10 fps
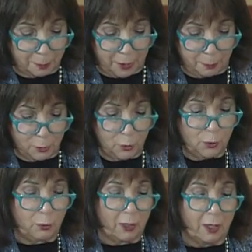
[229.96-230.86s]
people
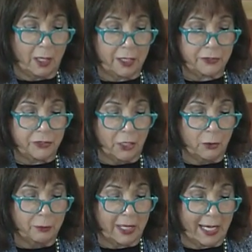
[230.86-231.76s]
who are
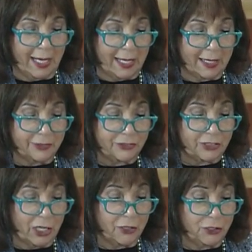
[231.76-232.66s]
known as
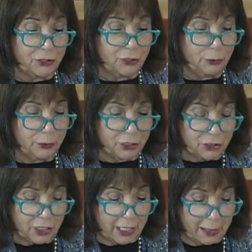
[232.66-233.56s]
the
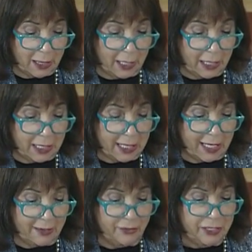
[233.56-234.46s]
Jewish
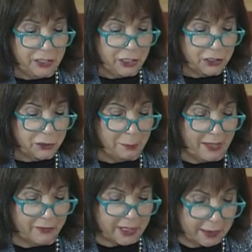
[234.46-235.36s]
Heaven Shmeven.